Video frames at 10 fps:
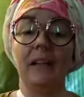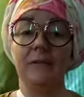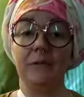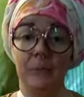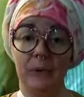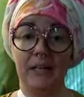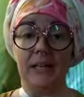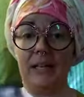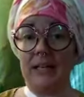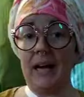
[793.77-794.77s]
I love to put
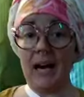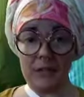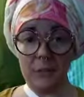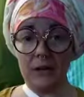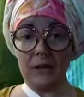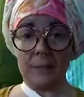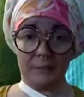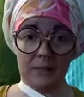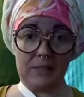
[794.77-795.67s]
it in ice water